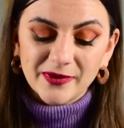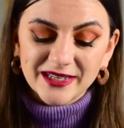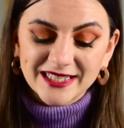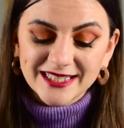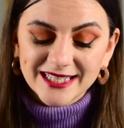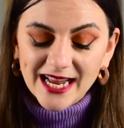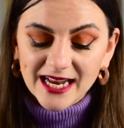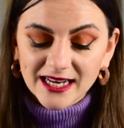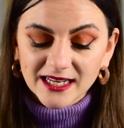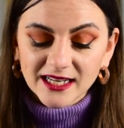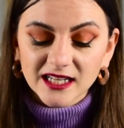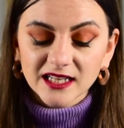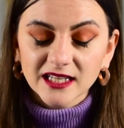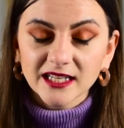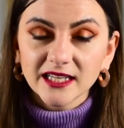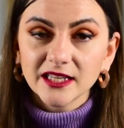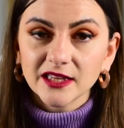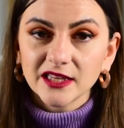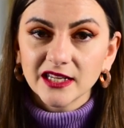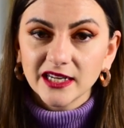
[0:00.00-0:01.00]
but
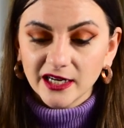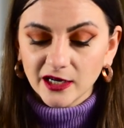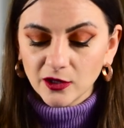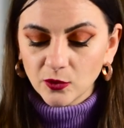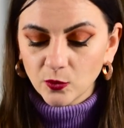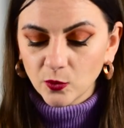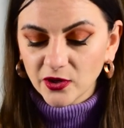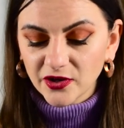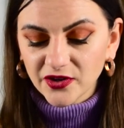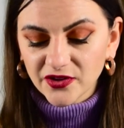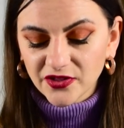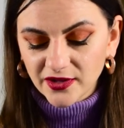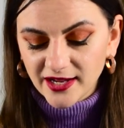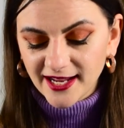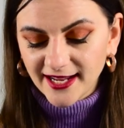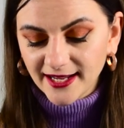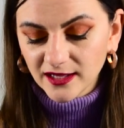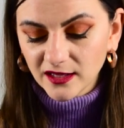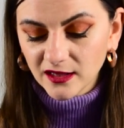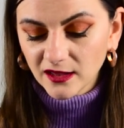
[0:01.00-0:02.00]
technically they're worth
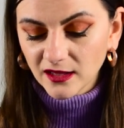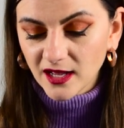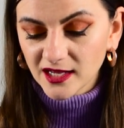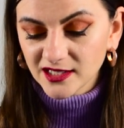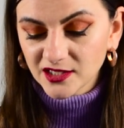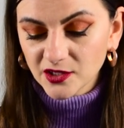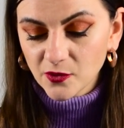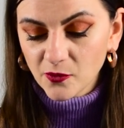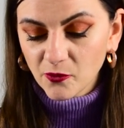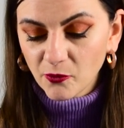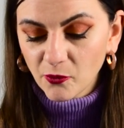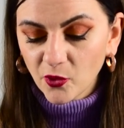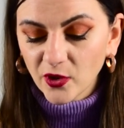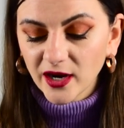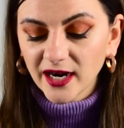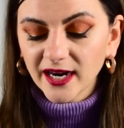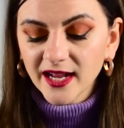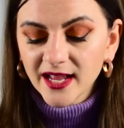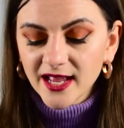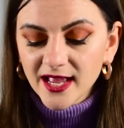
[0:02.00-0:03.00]
a lot
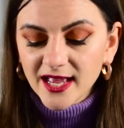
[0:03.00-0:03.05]
more.